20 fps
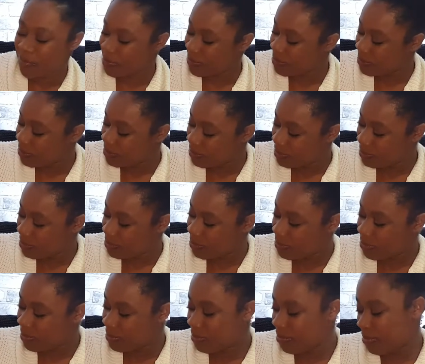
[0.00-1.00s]

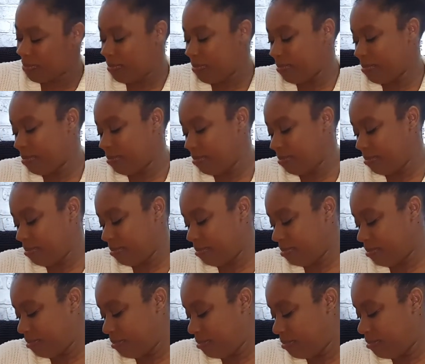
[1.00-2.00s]

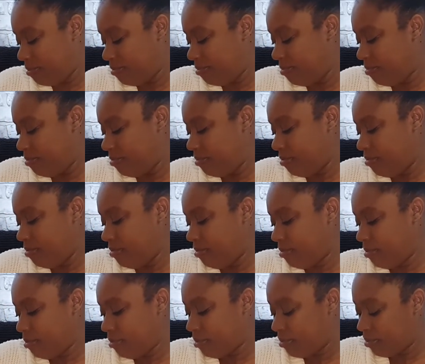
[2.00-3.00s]

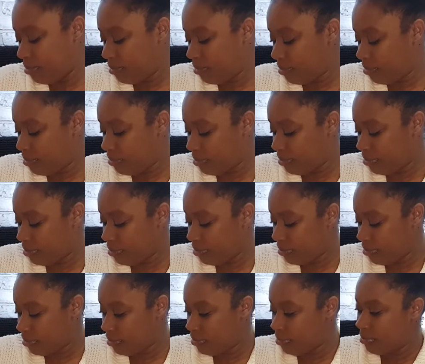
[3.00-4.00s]

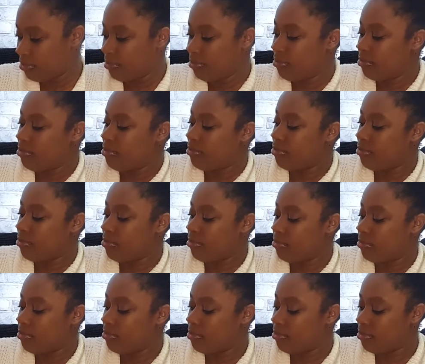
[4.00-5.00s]

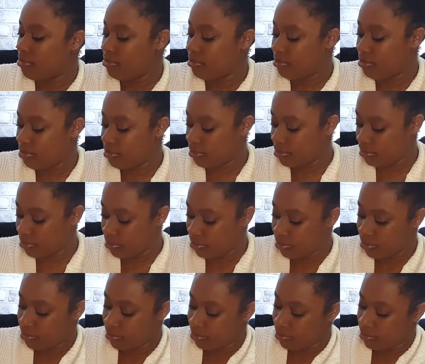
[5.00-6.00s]

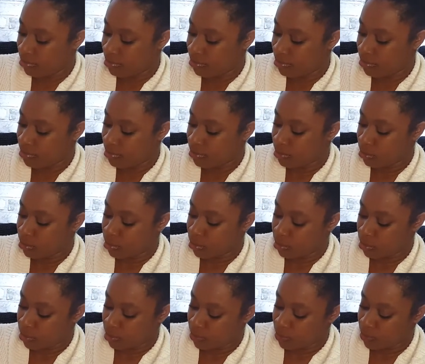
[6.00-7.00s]

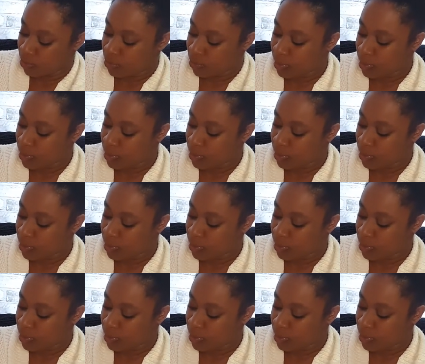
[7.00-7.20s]
(no one is talking)